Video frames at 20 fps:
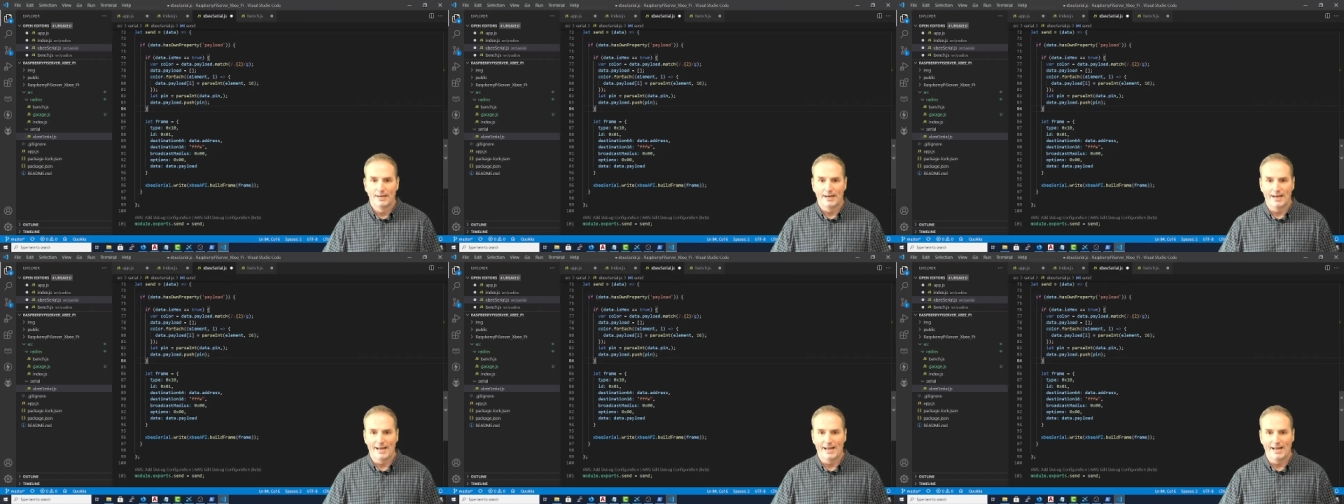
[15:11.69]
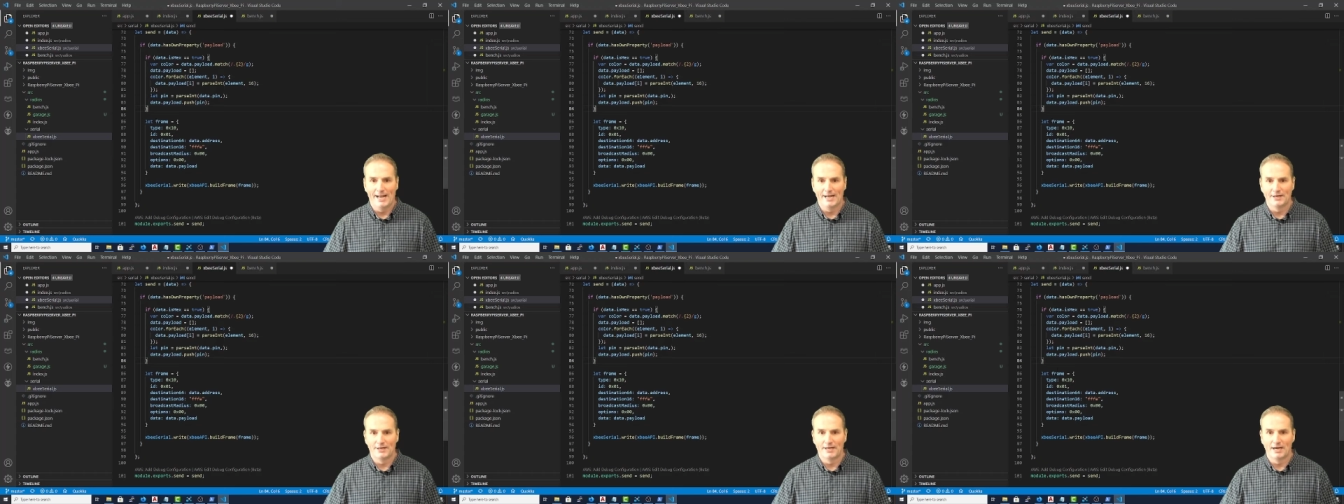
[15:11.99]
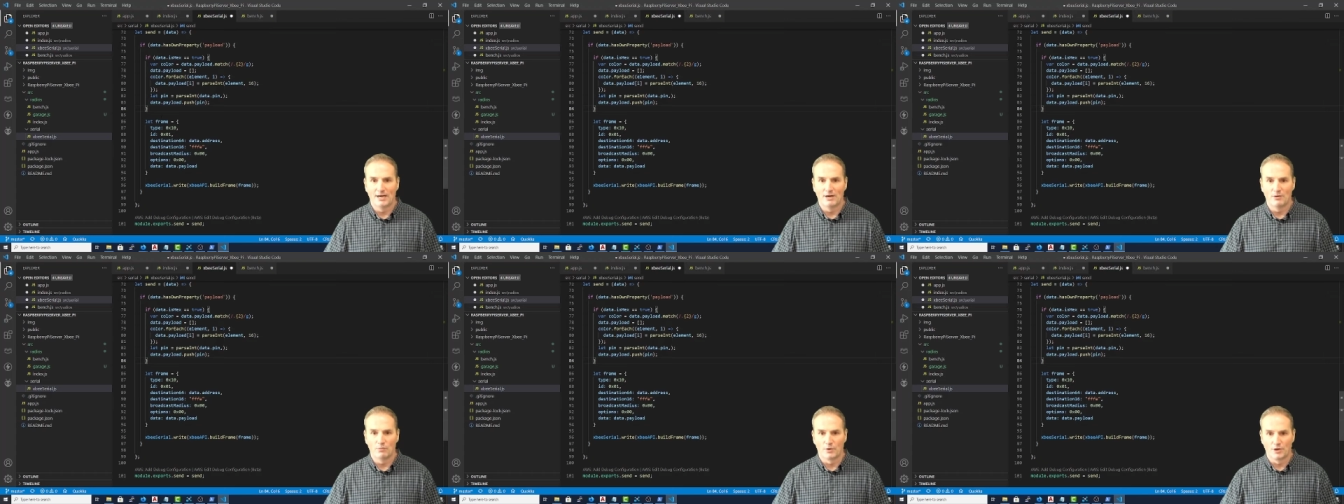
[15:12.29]
And
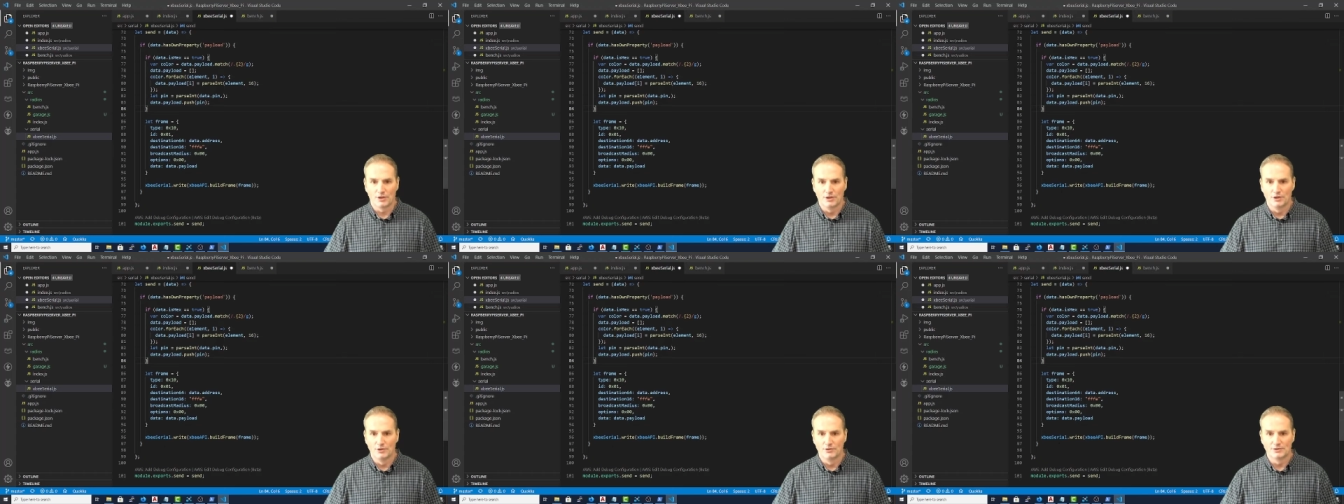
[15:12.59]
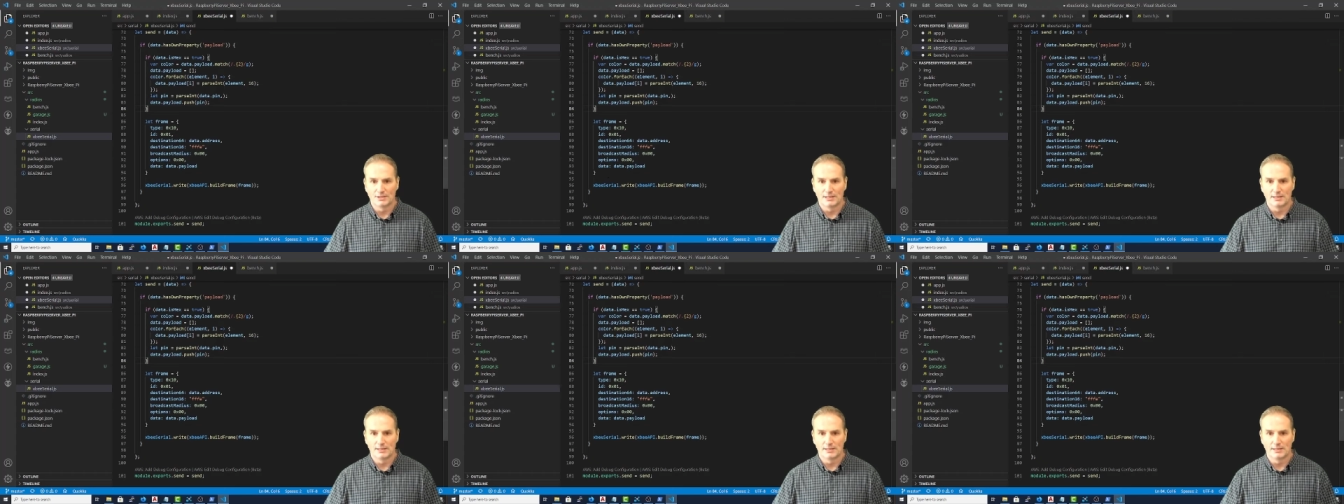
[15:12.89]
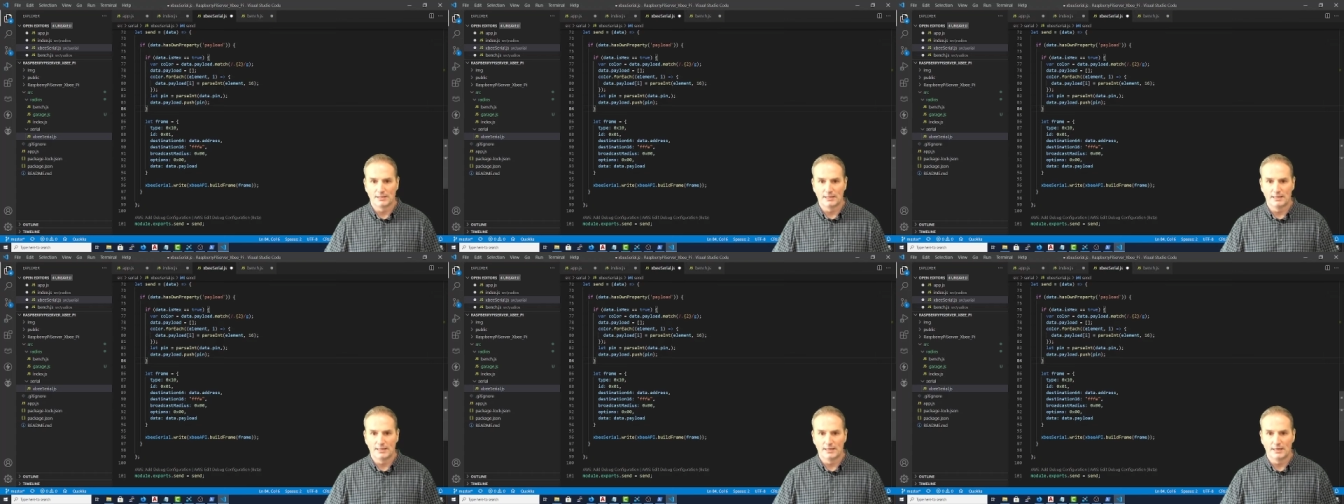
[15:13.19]
we're
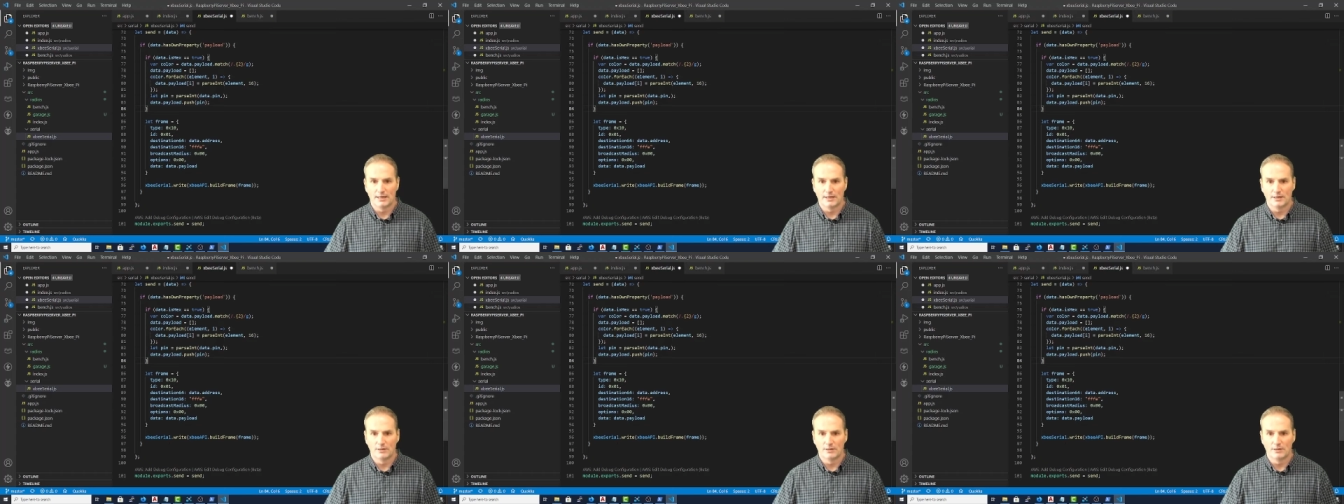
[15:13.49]
using the